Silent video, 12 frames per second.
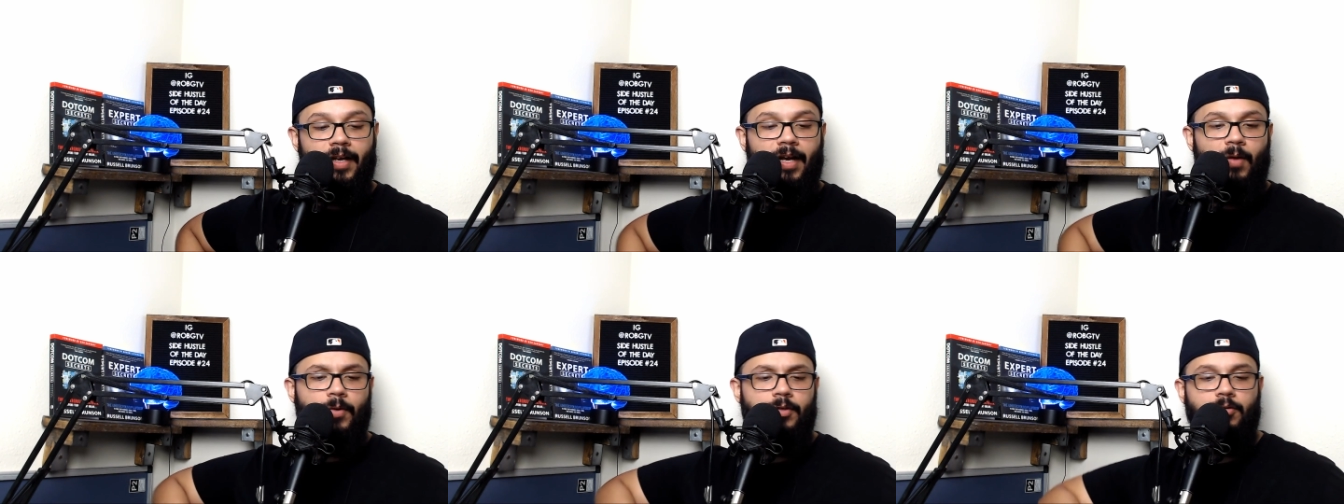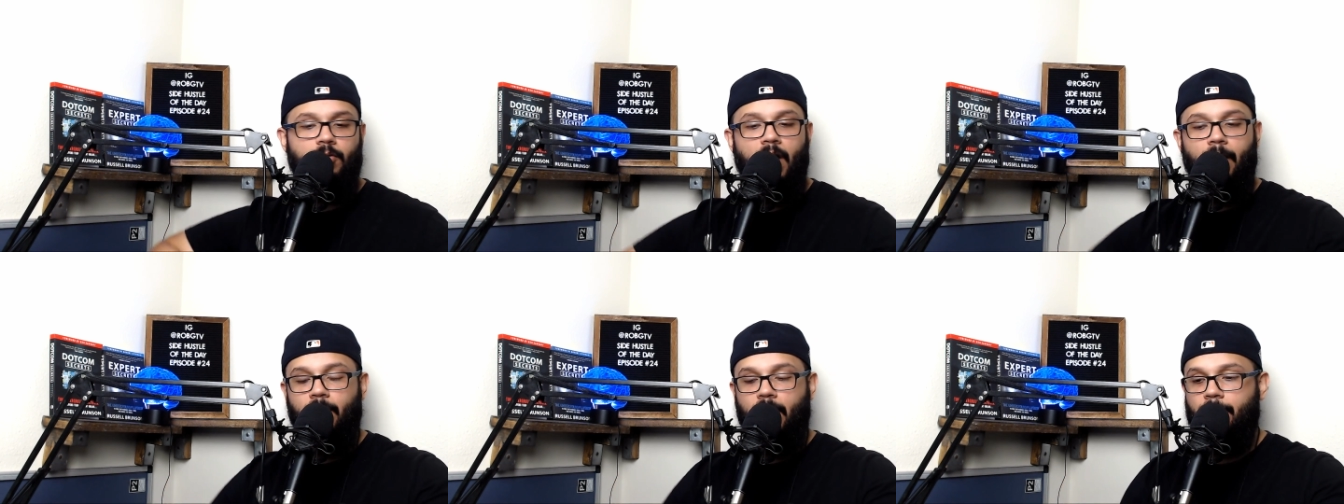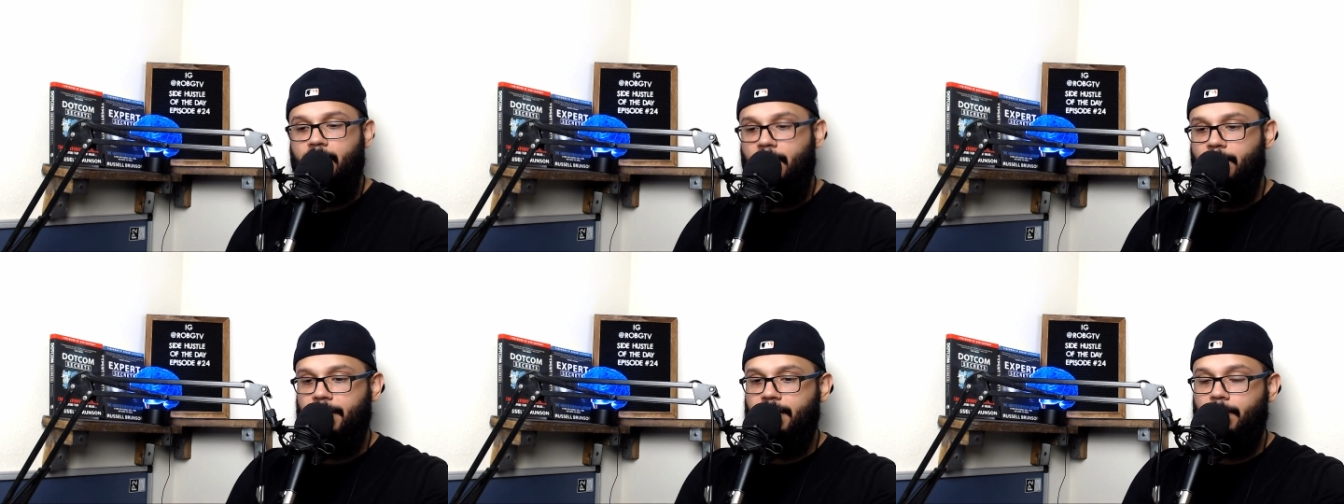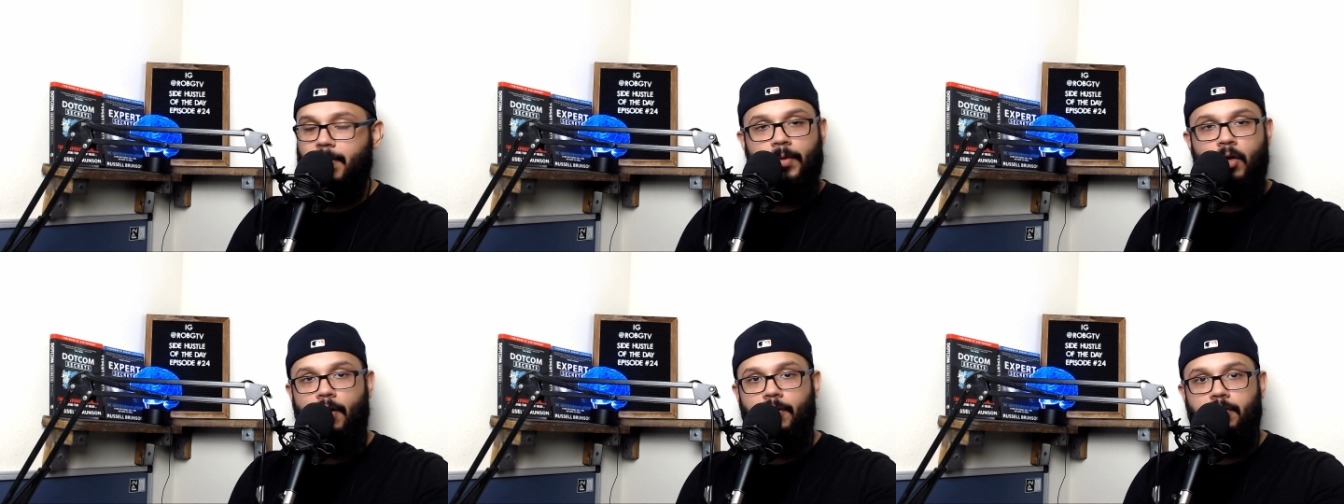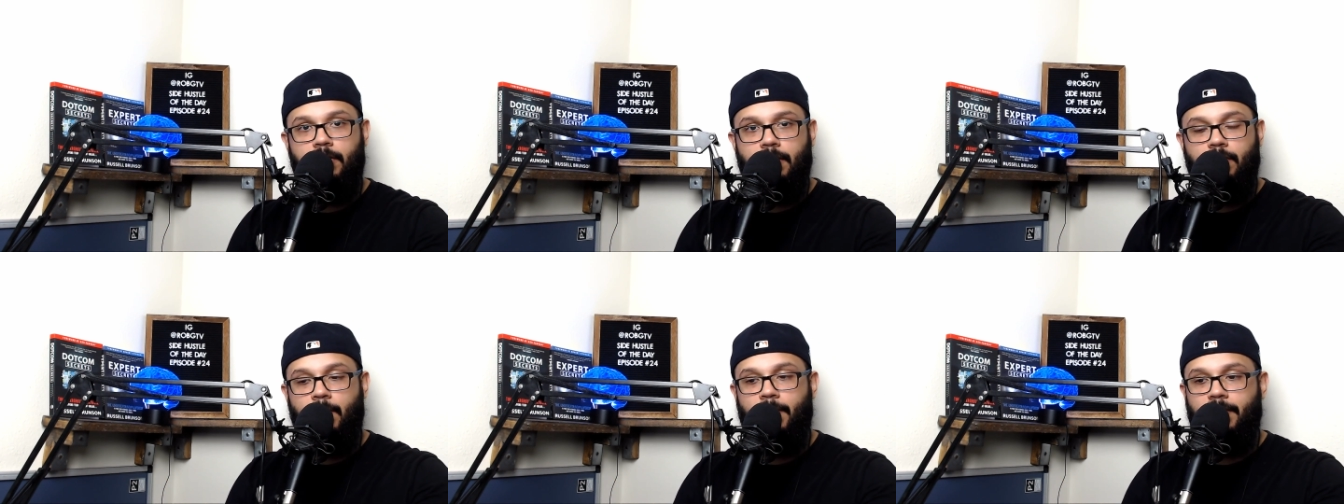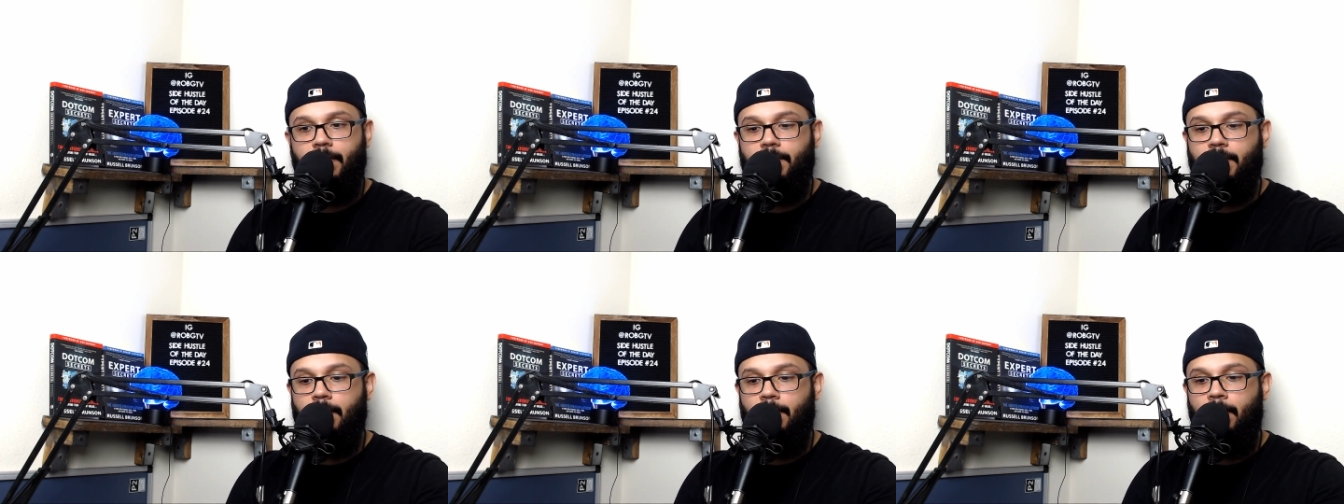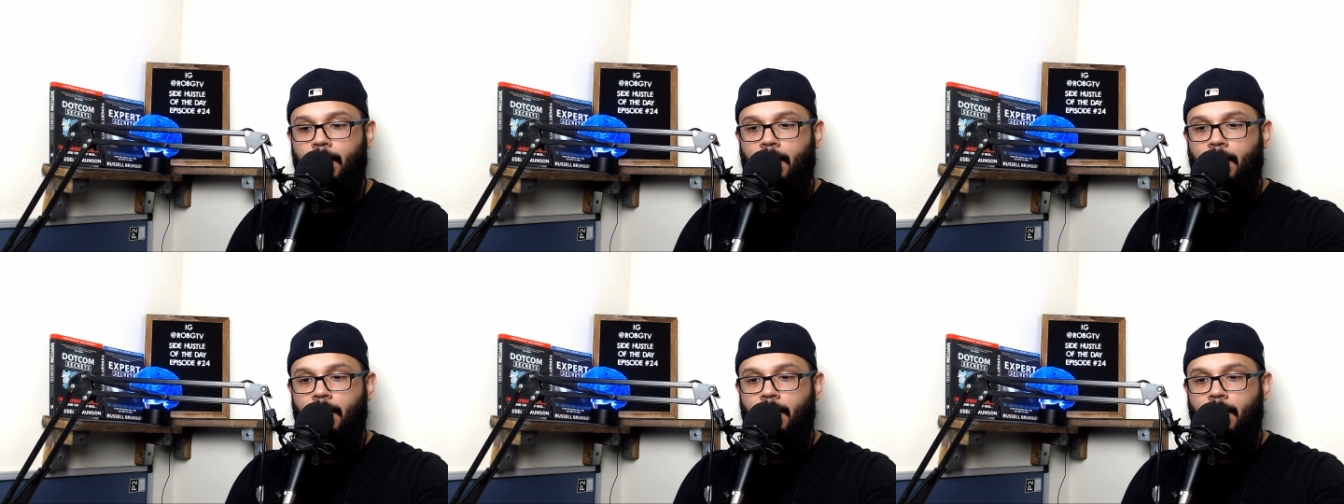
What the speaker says: I went to Hobby Lobby and I picked up, I'm a car enthusiast, so I picked up some